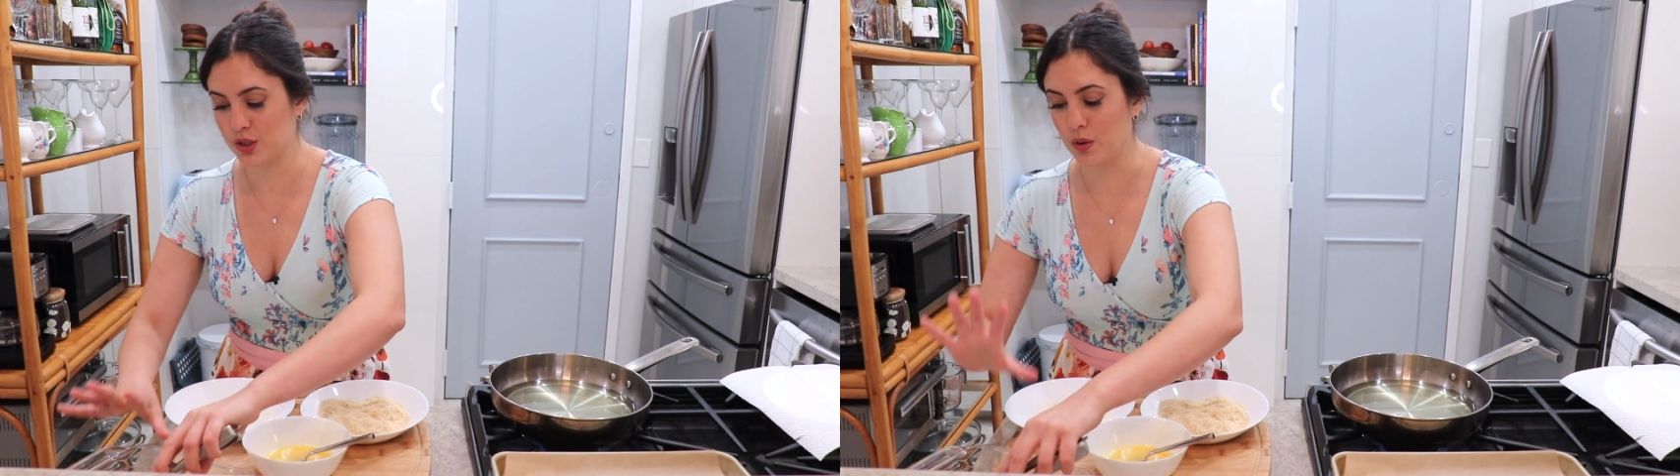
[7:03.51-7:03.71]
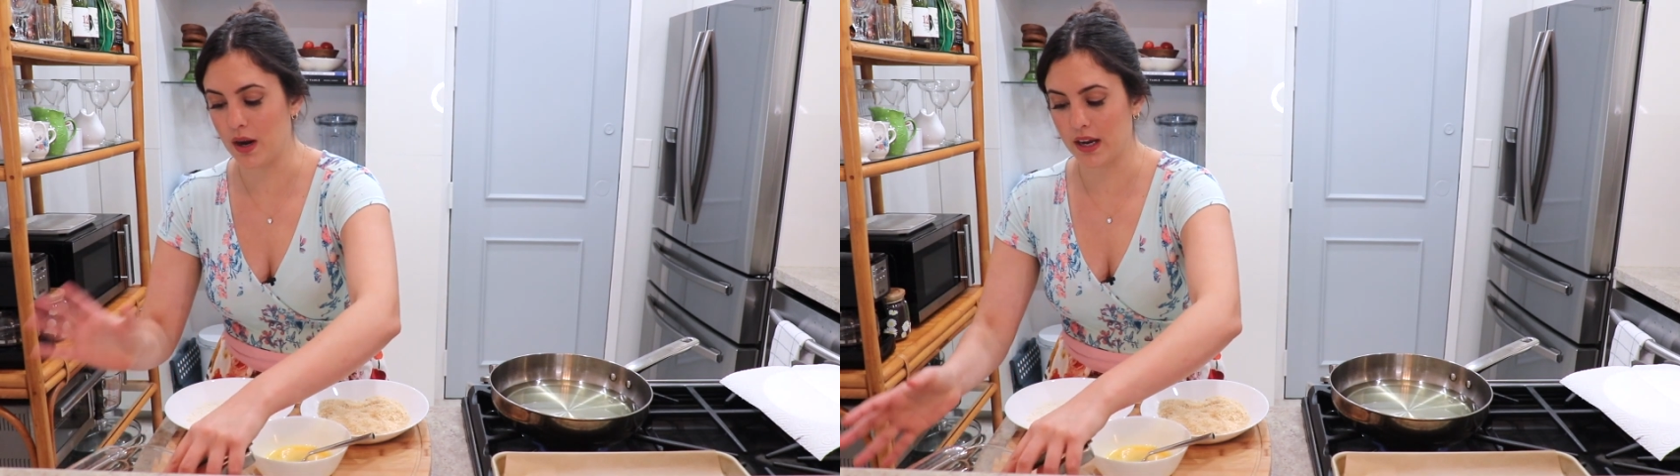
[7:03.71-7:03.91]

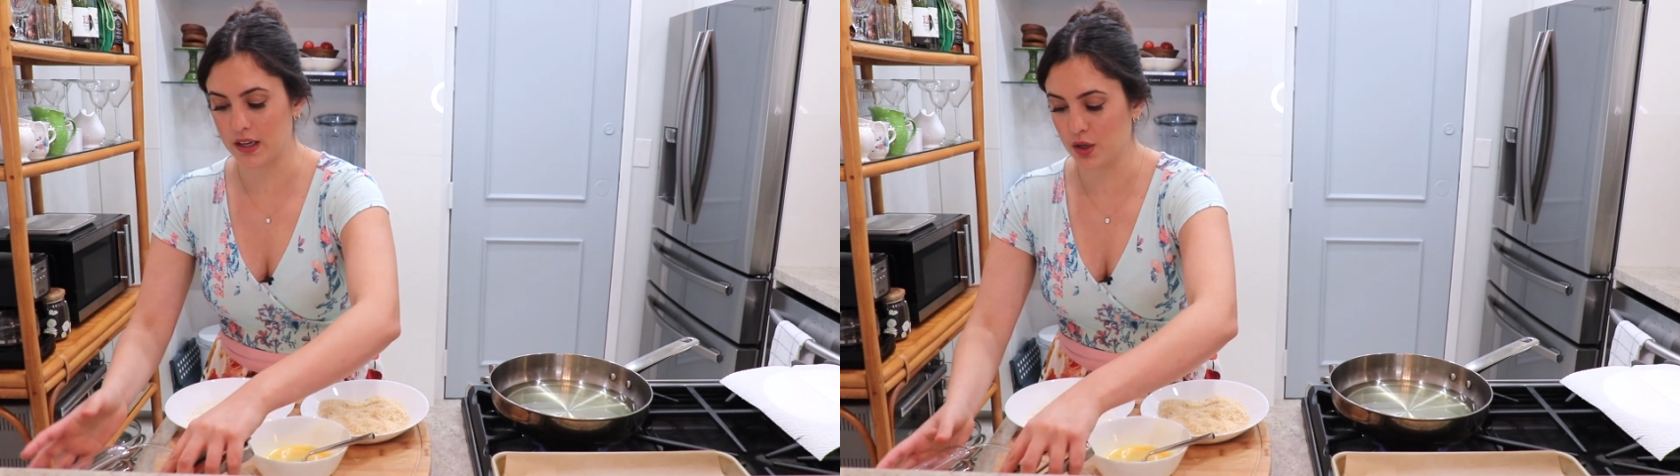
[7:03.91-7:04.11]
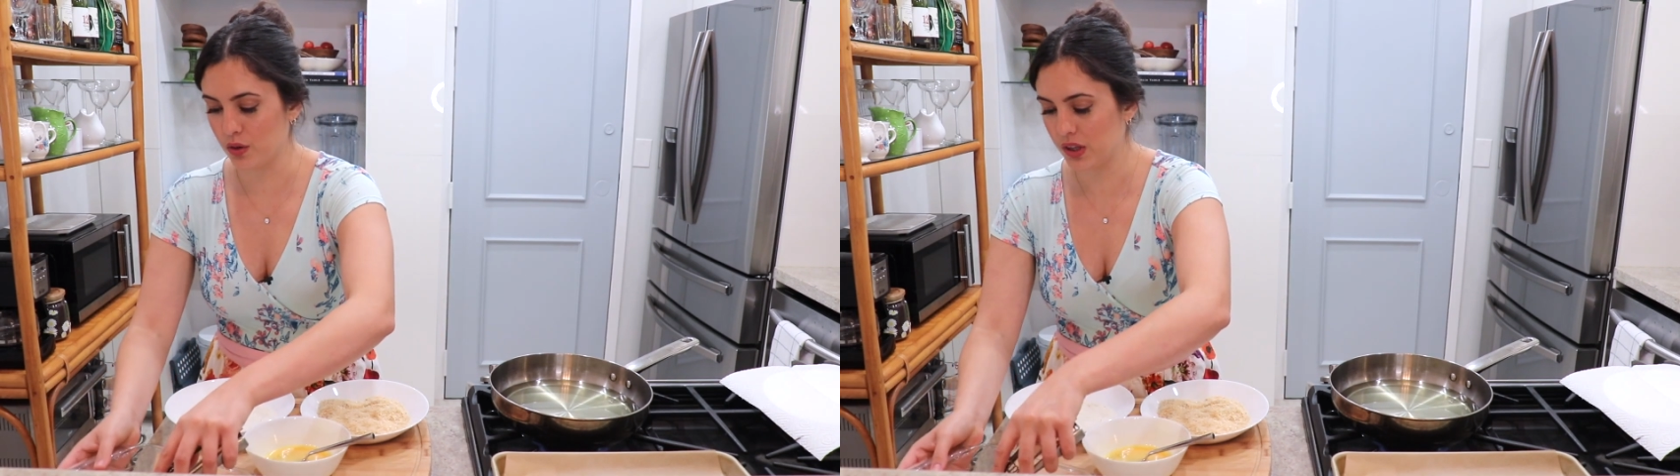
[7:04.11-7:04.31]
So I
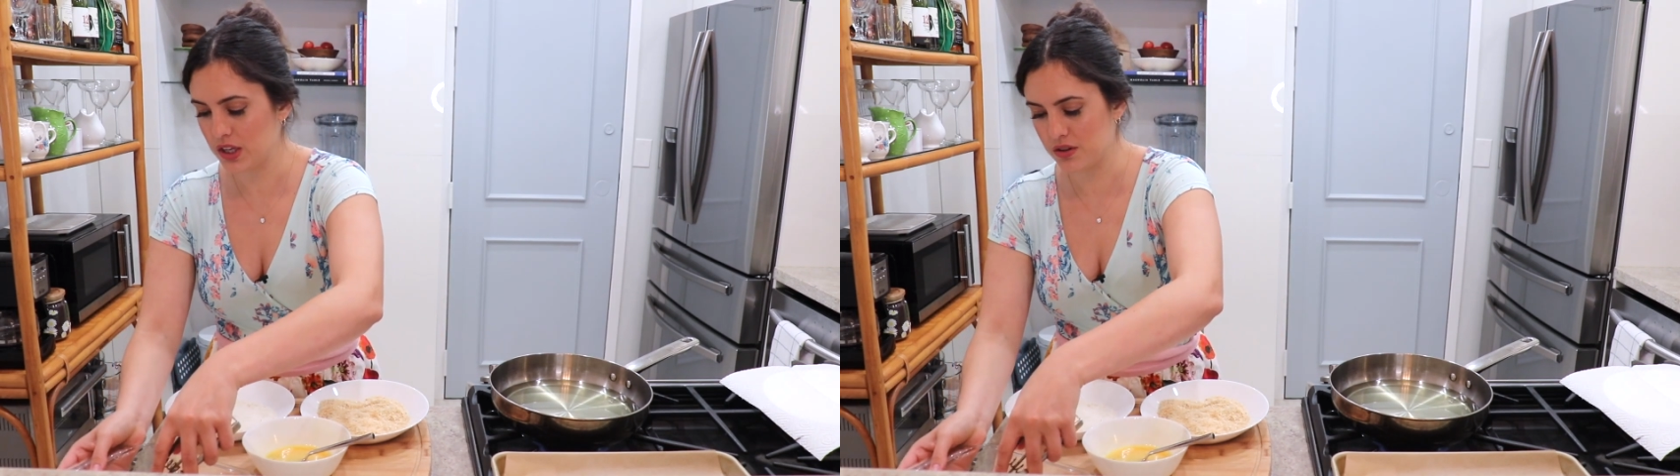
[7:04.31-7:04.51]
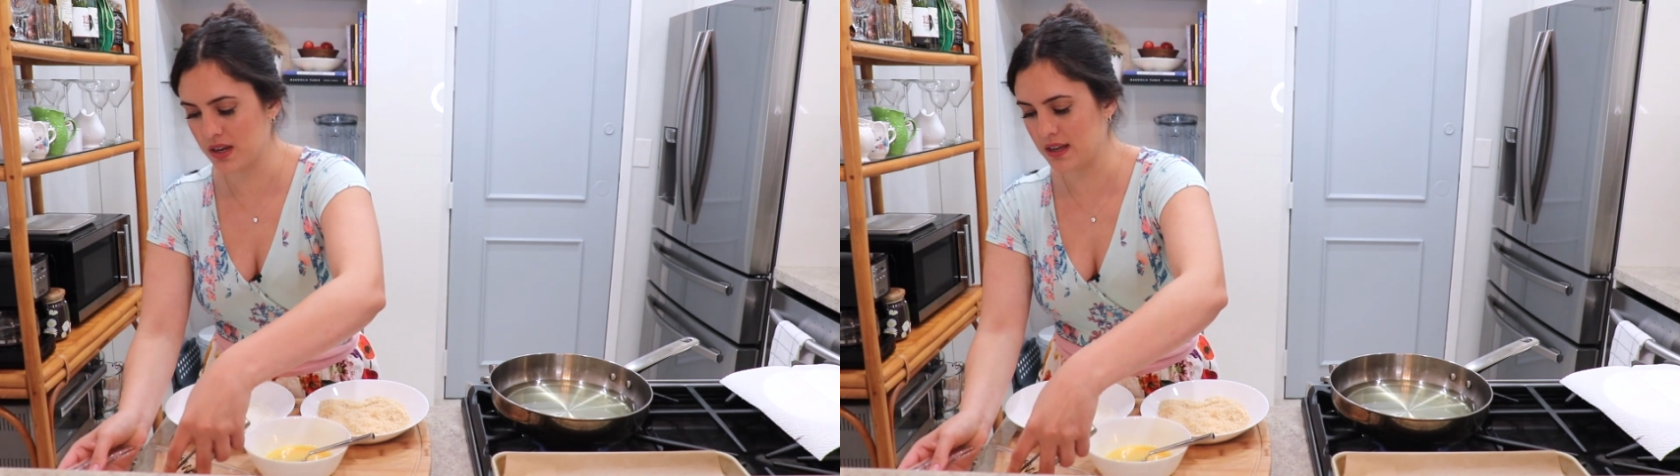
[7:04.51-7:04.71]
know
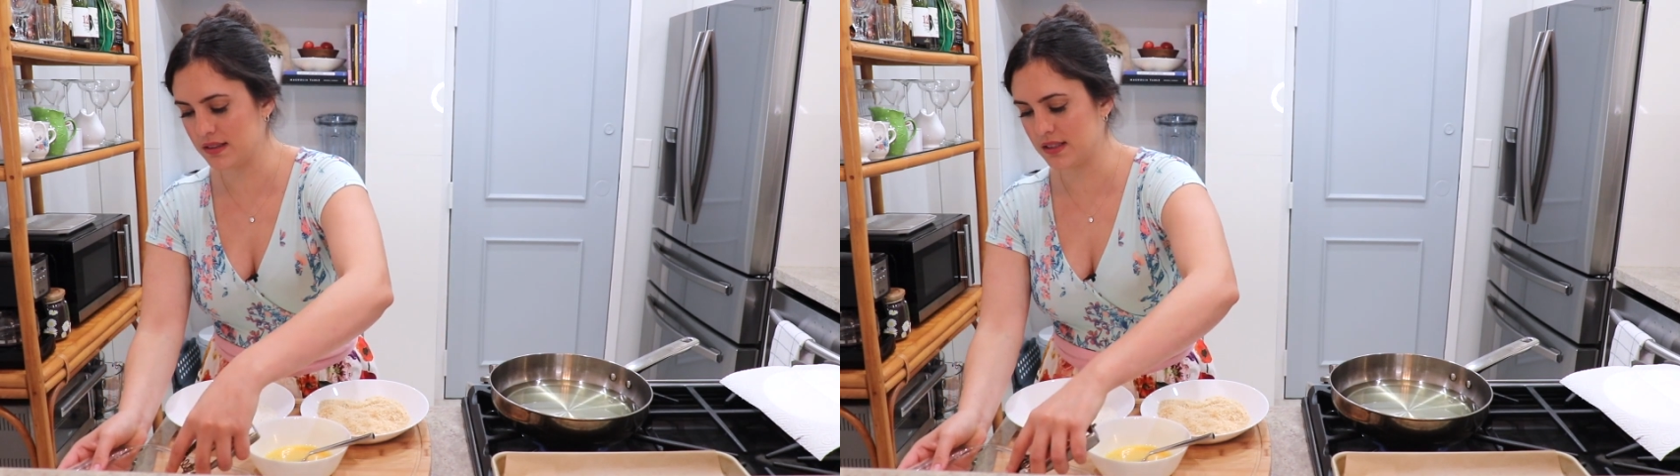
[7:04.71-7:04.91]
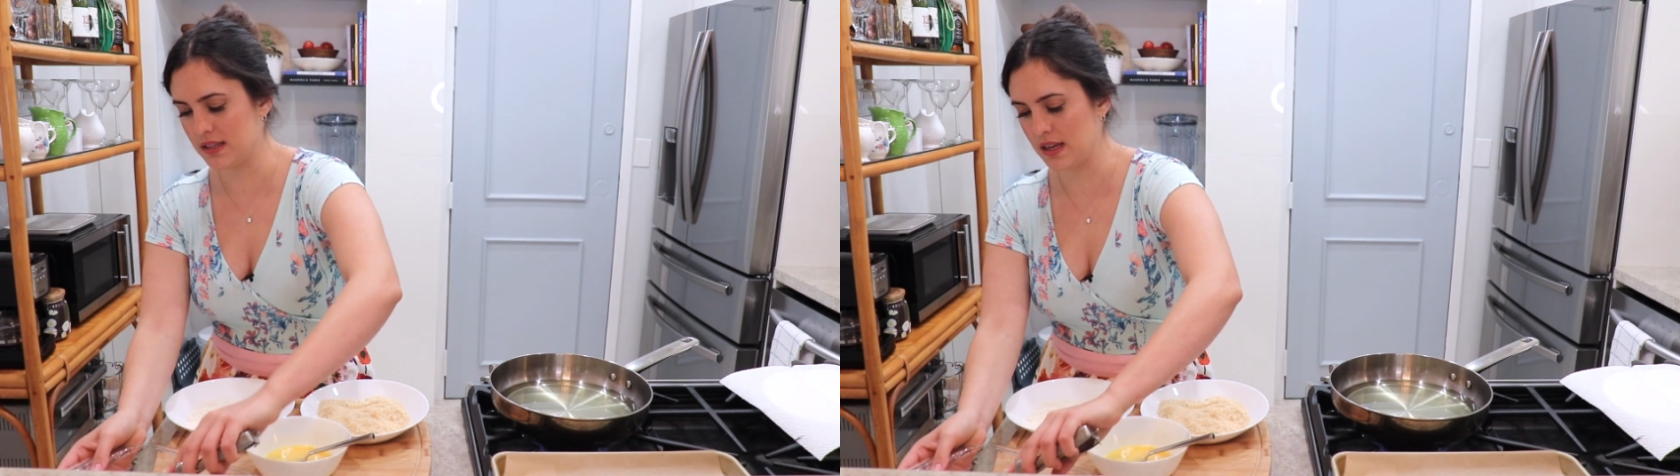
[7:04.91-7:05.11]
that you
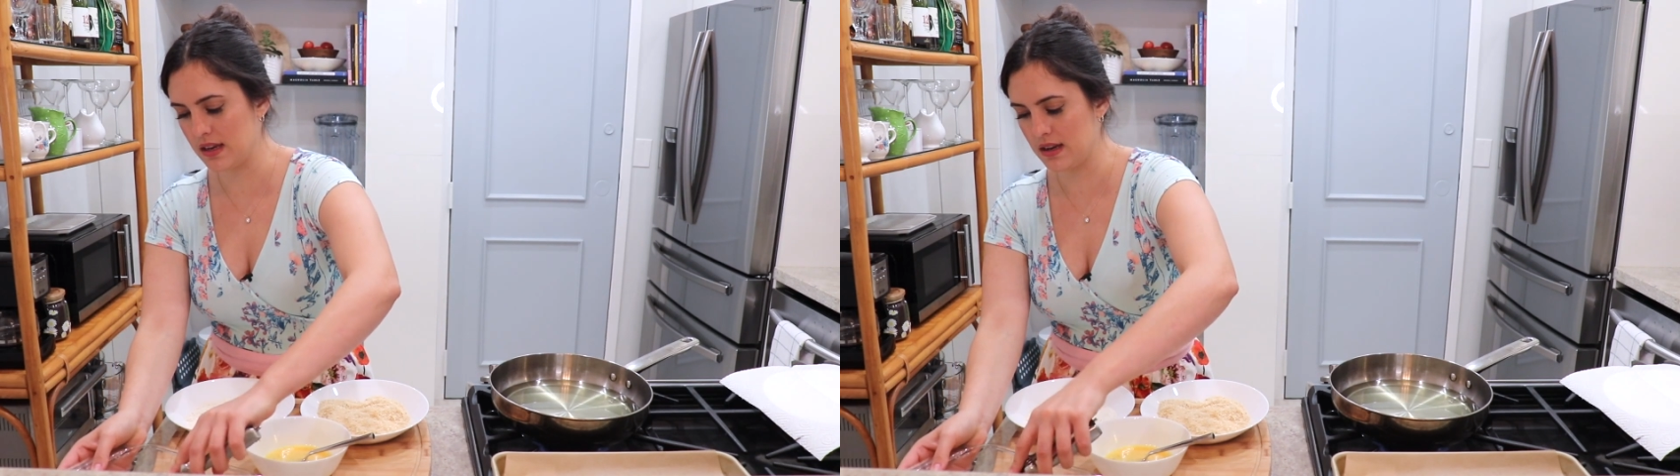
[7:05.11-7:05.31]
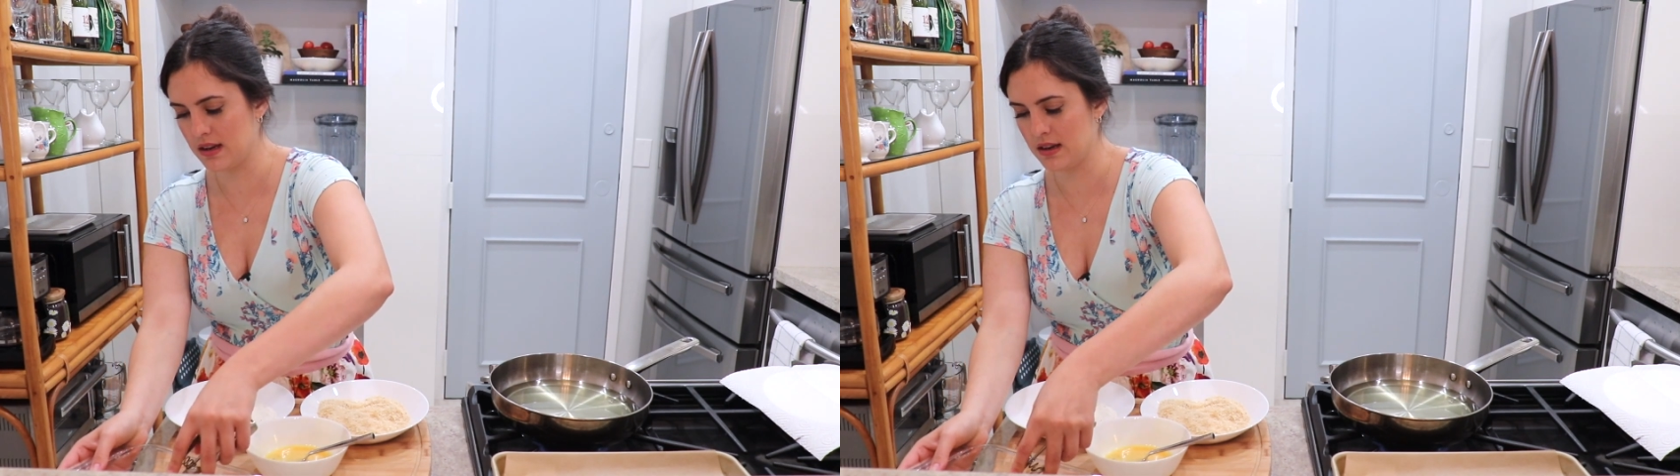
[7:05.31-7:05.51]
can't
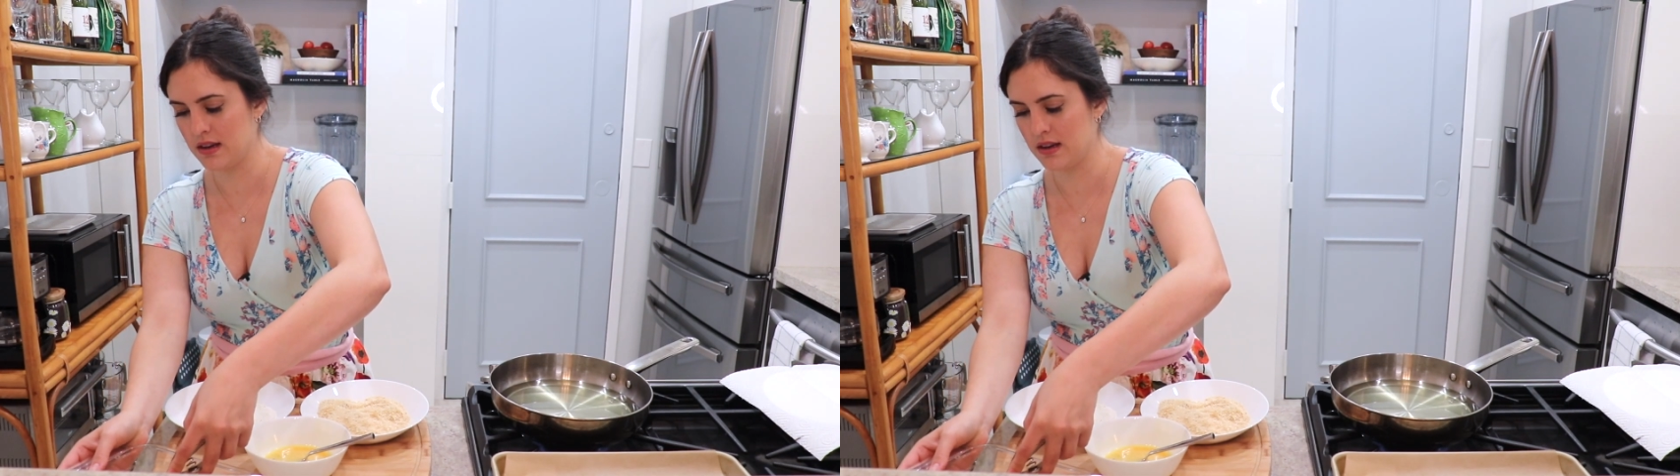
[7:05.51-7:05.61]
see